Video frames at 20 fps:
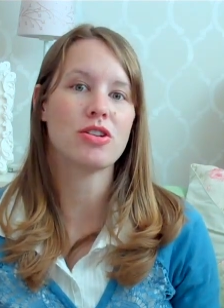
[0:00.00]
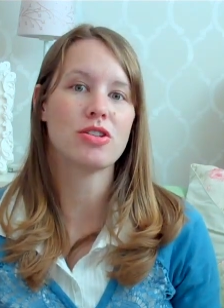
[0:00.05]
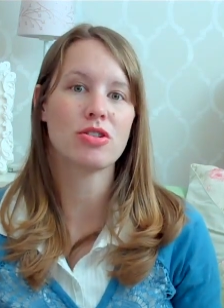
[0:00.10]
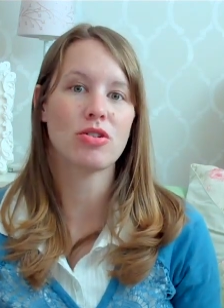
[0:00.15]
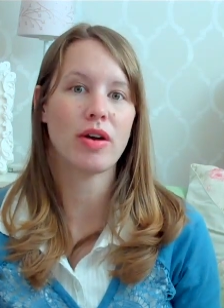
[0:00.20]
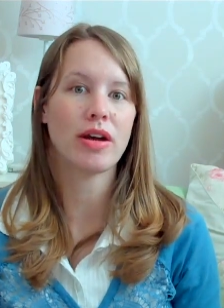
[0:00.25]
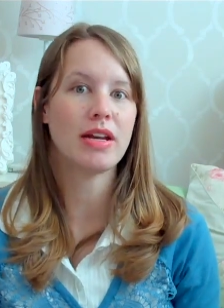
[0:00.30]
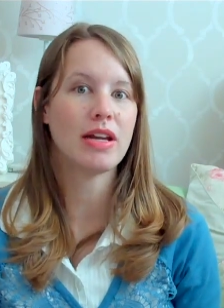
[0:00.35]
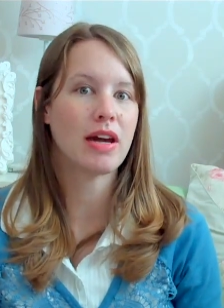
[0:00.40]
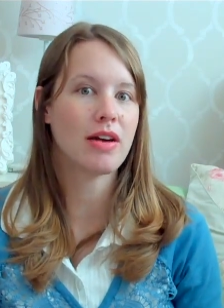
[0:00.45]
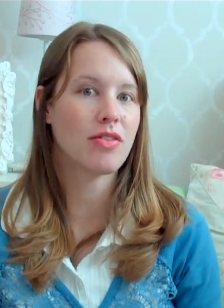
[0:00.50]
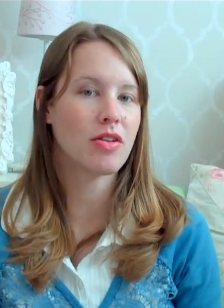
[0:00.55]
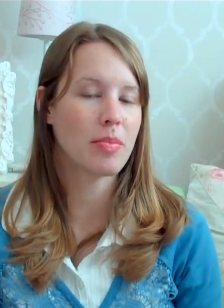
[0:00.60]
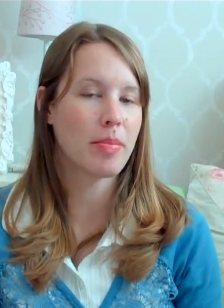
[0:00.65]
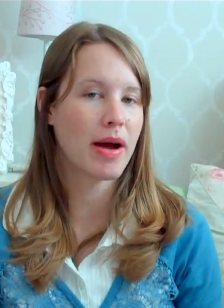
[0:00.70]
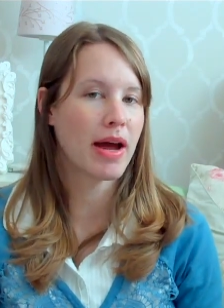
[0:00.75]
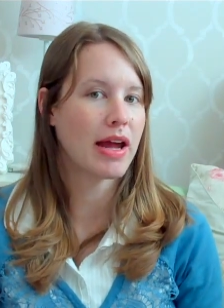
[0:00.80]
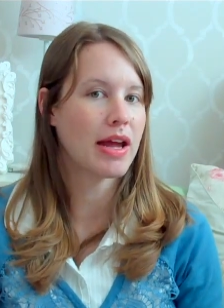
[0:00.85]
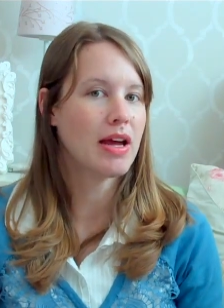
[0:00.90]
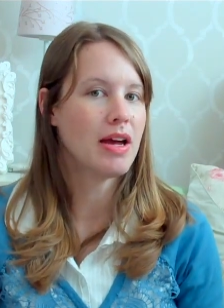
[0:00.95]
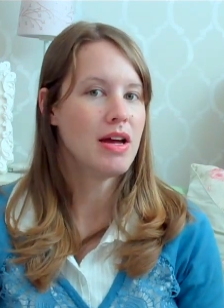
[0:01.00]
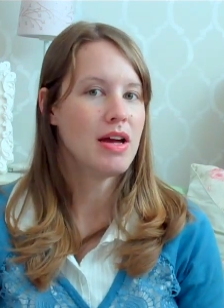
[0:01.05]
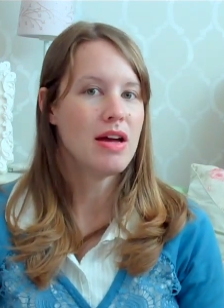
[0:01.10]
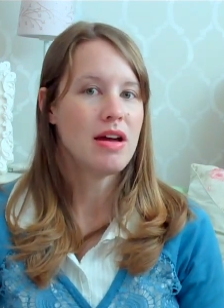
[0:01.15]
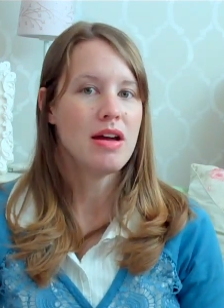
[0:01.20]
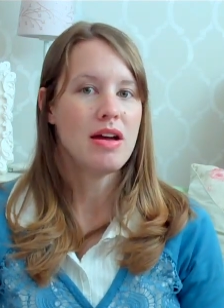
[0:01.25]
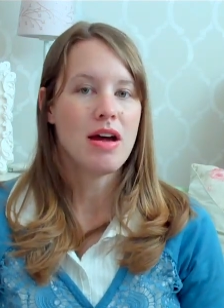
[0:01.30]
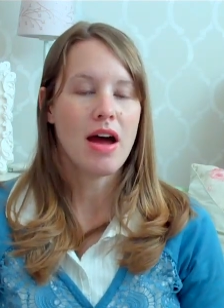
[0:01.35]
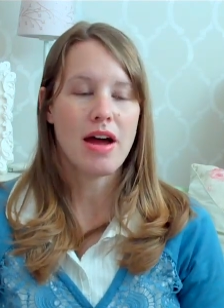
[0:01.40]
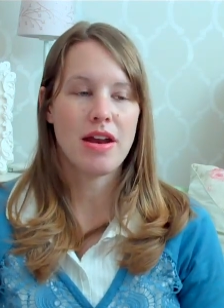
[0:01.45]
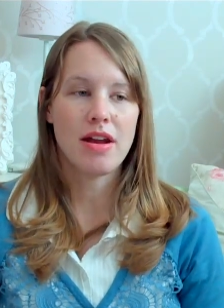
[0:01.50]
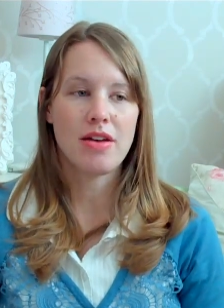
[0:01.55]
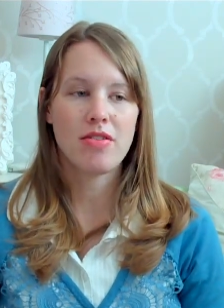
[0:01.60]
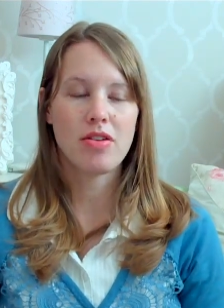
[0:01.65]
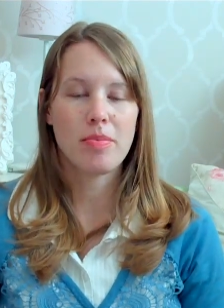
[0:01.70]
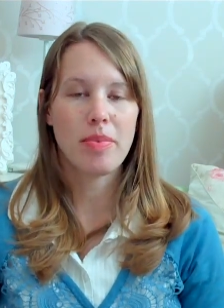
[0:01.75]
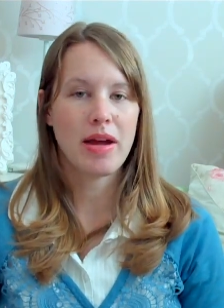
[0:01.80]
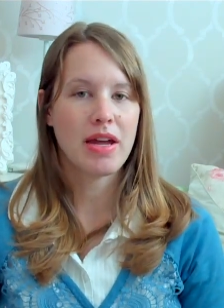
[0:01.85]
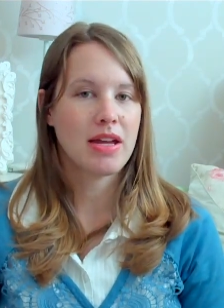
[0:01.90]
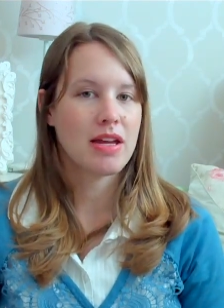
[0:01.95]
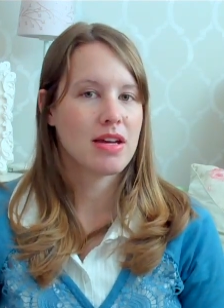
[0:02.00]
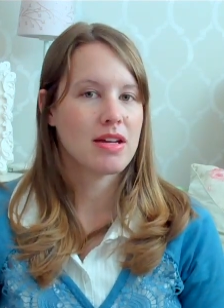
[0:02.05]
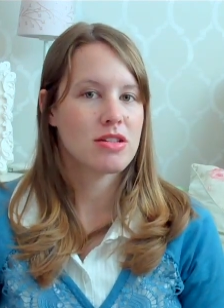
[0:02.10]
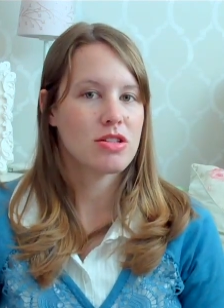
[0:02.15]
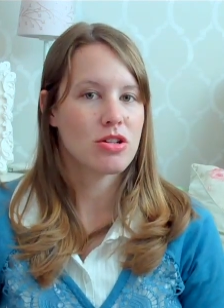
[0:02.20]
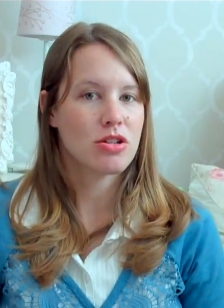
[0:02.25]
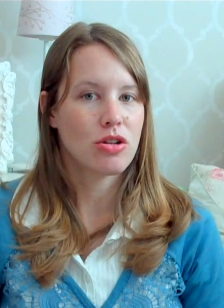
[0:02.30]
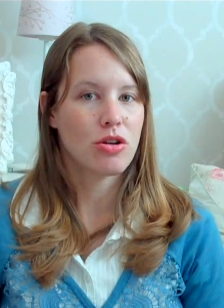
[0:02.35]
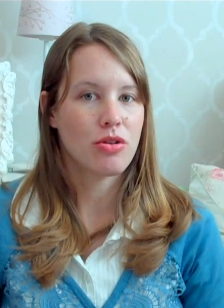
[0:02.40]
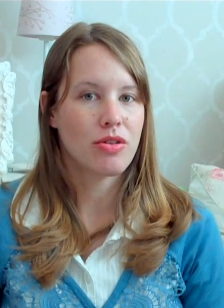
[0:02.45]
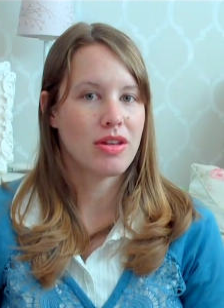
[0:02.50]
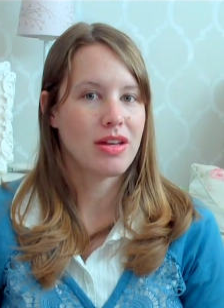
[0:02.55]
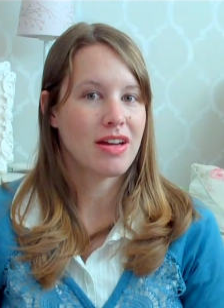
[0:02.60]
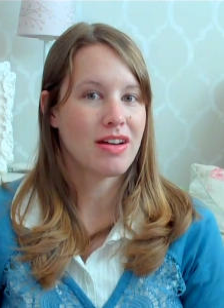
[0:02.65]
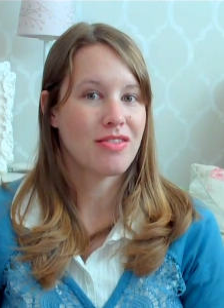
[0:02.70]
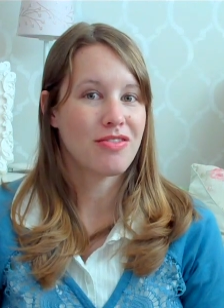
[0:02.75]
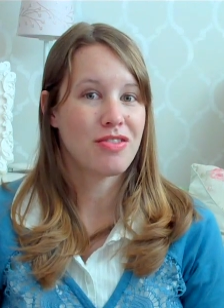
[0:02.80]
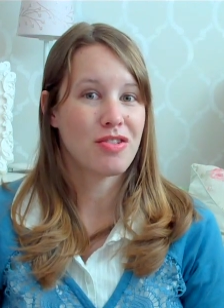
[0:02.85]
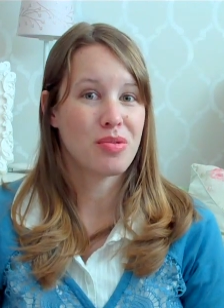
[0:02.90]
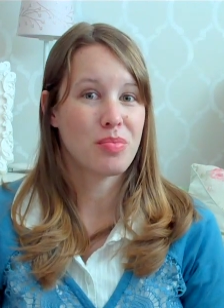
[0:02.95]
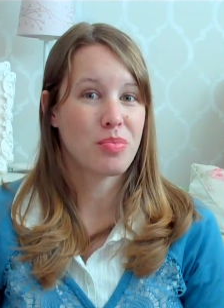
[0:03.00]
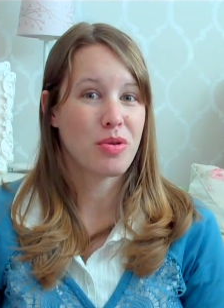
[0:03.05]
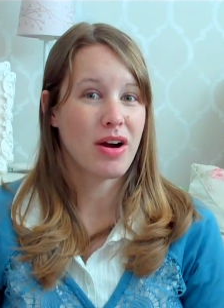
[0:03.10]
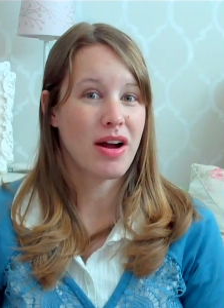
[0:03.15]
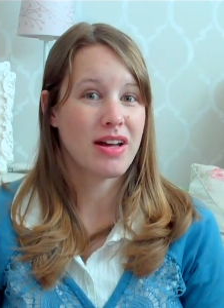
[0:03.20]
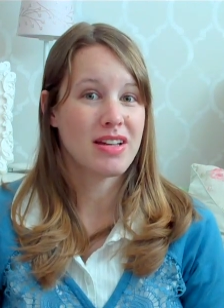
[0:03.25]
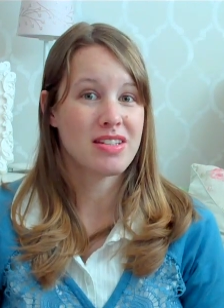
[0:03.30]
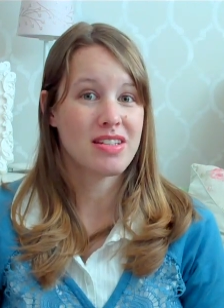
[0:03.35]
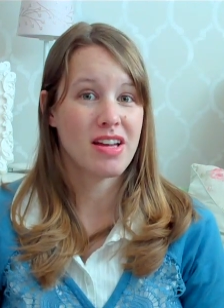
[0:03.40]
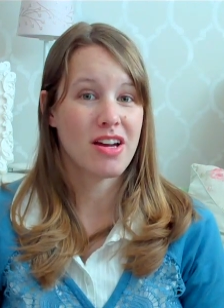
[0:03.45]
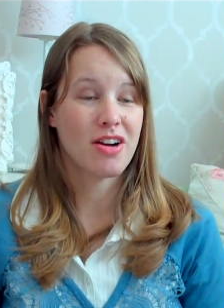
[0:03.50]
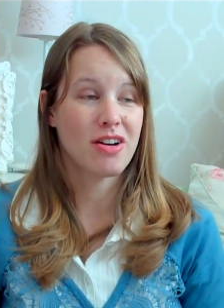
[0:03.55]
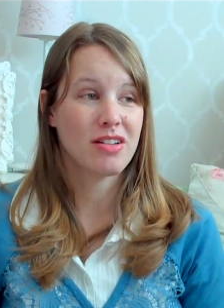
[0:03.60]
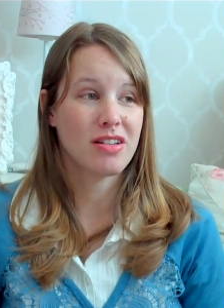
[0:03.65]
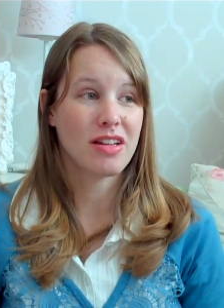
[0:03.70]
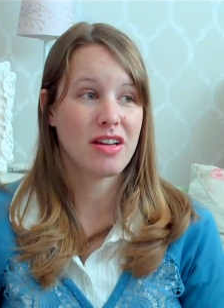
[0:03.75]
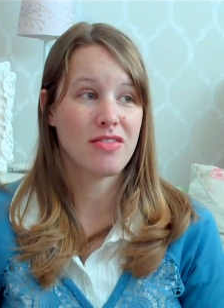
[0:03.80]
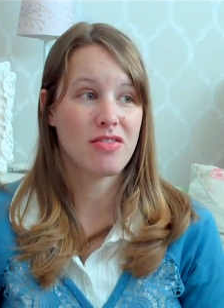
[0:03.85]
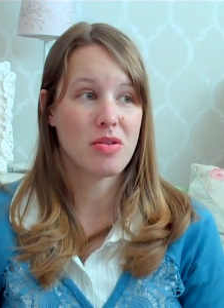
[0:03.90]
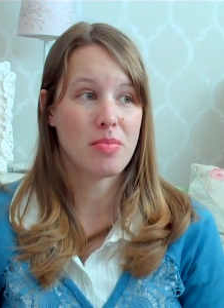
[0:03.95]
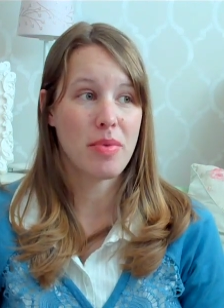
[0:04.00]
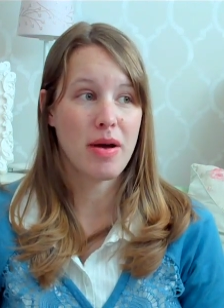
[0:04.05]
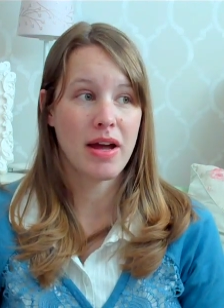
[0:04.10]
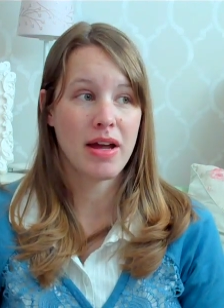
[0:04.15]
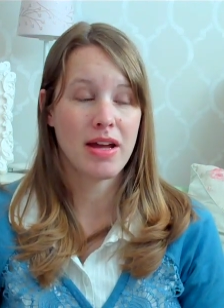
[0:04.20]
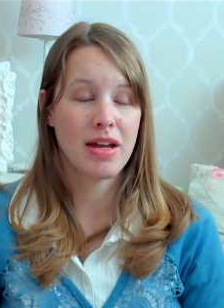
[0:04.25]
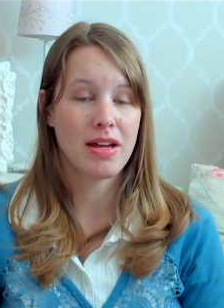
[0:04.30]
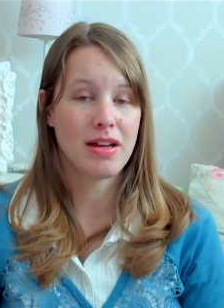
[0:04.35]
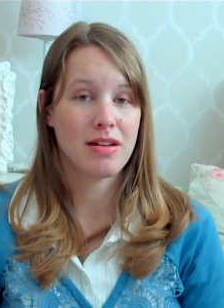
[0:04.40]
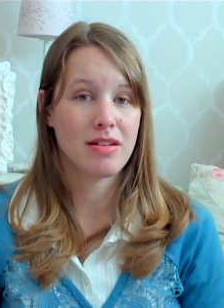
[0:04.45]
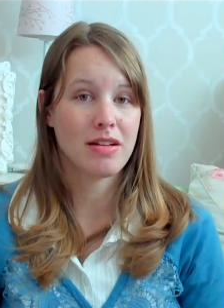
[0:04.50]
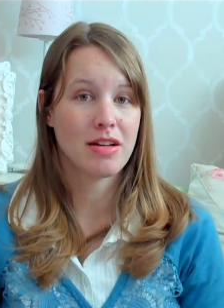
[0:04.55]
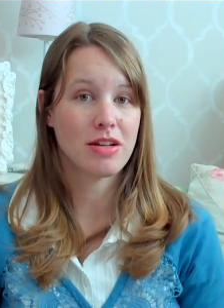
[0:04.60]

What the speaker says: so I never buy kids clothing at full price. I hardly ever buy